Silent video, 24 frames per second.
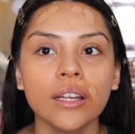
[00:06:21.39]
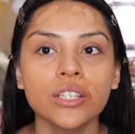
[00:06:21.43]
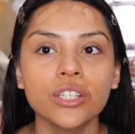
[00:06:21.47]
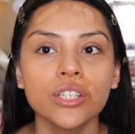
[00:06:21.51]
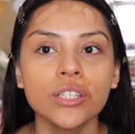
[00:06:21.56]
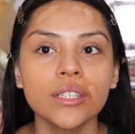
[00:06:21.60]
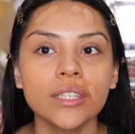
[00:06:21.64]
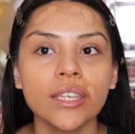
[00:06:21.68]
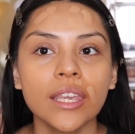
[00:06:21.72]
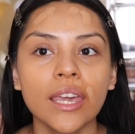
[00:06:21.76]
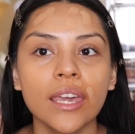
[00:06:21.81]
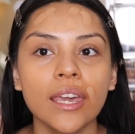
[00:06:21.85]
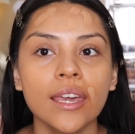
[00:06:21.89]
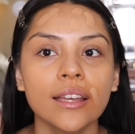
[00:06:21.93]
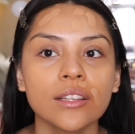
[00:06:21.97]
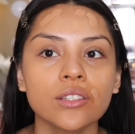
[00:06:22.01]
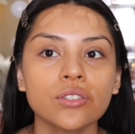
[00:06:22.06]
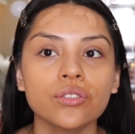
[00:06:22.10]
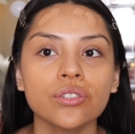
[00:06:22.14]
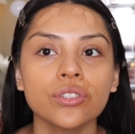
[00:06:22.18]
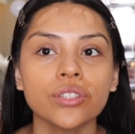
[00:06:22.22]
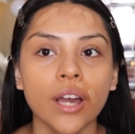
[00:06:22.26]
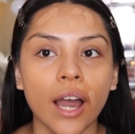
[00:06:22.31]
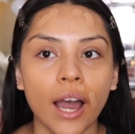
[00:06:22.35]
It just
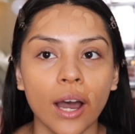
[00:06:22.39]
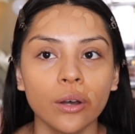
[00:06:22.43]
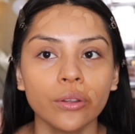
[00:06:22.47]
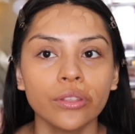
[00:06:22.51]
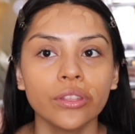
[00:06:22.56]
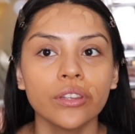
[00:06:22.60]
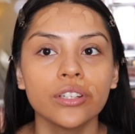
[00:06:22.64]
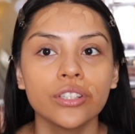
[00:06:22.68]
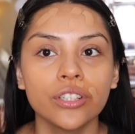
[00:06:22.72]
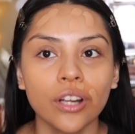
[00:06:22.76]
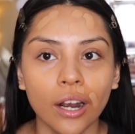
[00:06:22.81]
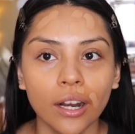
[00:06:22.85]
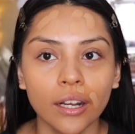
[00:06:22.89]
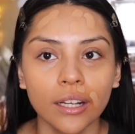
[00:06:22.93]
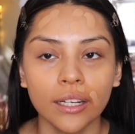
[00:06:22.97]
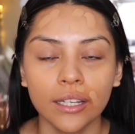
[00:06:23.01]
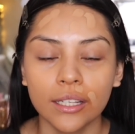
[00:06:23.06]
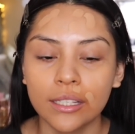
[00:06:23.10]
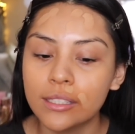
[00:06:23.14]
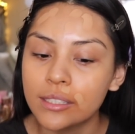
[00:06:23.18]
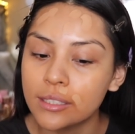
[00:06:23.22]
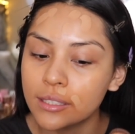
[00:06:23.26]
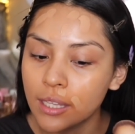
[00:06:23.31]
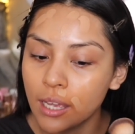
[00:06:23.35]
cancels out the
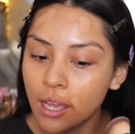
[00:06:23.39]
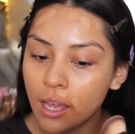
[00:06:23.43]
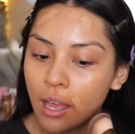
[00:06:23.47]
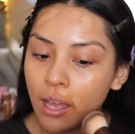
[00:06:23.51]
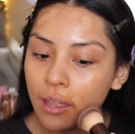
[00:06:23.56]
darkness.